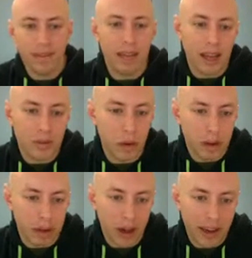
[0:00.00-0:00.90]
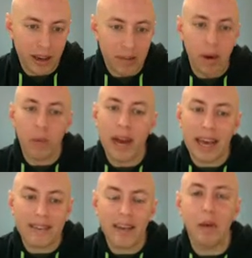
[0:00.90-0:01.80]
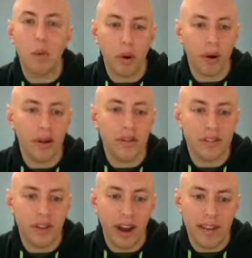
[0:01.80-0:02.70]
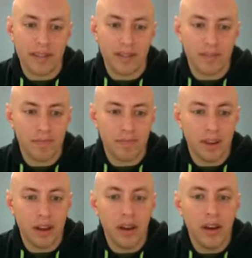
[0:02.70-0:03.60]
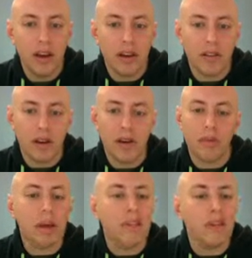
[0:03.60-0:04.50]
That's what I'm talking about when I say word stress. So let me give you